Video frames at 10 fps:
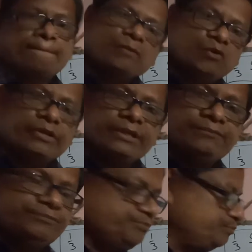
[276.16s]
Okay.
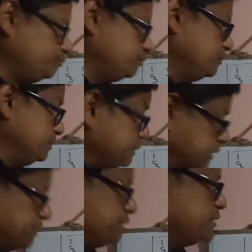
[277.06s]

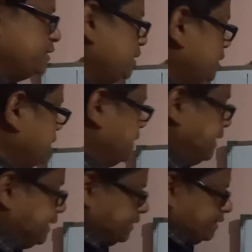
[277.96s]
Yes.
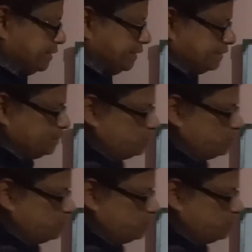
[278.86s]
Again, next